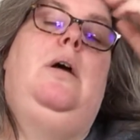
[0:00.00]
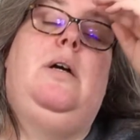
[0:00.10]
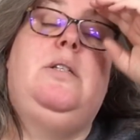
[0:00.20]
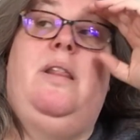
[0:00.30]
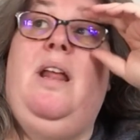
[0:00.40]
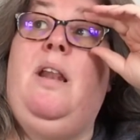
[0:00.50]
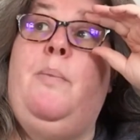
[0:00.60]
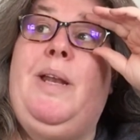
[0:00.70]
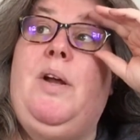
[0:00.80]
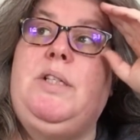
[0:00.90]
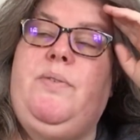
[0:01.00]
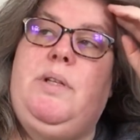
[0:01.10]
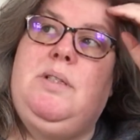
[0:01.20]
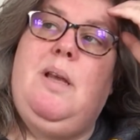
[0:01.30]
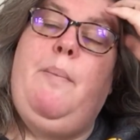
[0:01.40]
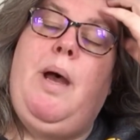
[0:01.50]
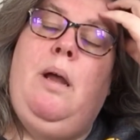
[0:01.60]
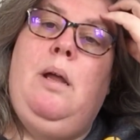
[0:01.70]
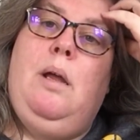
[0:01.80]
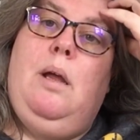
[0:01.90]
because I think they'll be nice for the summer.
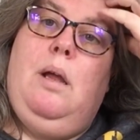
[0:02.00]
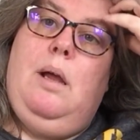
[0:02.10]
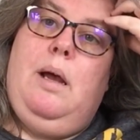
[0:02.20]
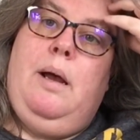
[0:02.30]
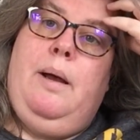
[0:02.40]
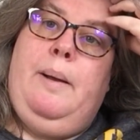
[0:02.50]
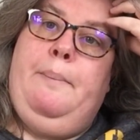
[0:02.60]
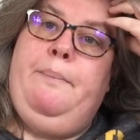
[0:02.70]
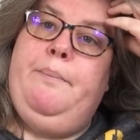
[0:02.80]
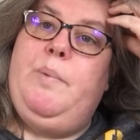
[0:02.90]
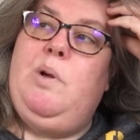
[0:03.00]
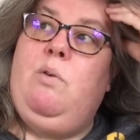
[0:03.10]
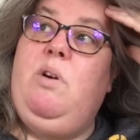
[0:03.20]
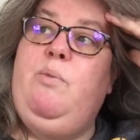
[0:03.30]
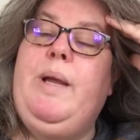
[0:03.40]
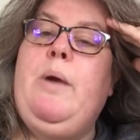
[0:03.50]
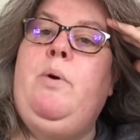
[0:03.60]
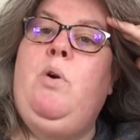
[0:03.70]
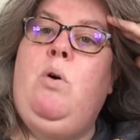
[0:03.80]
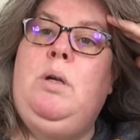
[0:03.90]
Or if we go
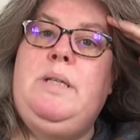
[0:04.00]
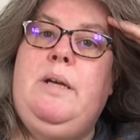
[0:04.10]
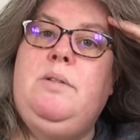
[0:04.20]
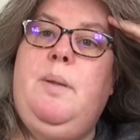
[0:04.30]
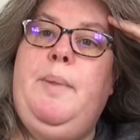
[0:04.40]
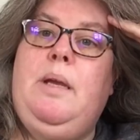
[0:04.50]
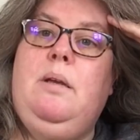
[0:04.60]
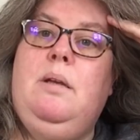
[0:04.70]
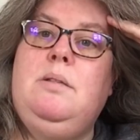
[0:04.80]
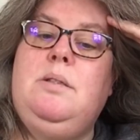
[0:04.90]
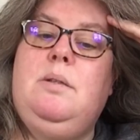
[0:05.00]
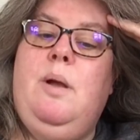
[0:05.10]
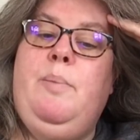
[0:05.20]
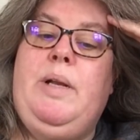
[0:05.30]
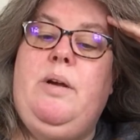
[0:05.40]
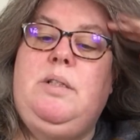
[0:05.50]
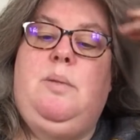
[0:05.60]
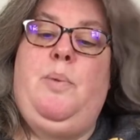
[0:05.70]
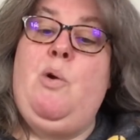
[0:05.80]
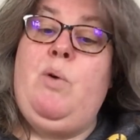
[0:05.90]
on holiday or something, it'd be nice to
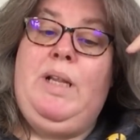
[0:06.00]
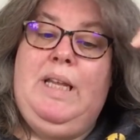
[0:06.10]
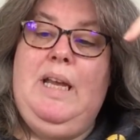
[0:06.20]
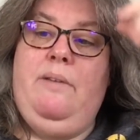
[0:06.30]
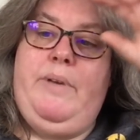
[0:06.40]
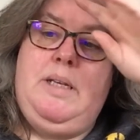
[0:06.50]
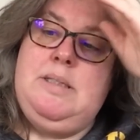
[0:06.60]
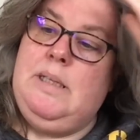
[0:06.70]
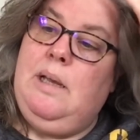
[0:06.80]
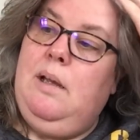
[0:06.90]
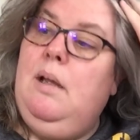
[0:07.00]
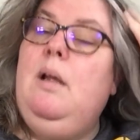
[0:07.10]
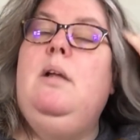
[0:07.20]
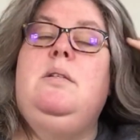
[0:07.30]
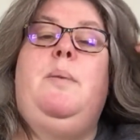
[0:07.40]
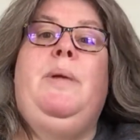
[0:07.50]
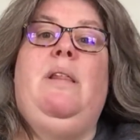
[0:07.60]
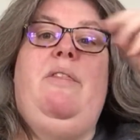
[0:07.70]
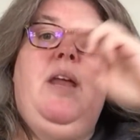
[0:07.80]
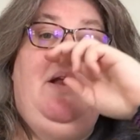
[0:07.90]
put on in the evenings, something
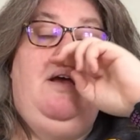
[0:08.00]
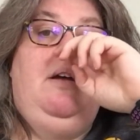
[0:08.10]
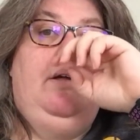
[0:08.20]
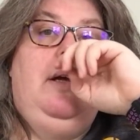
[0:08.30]
thinner,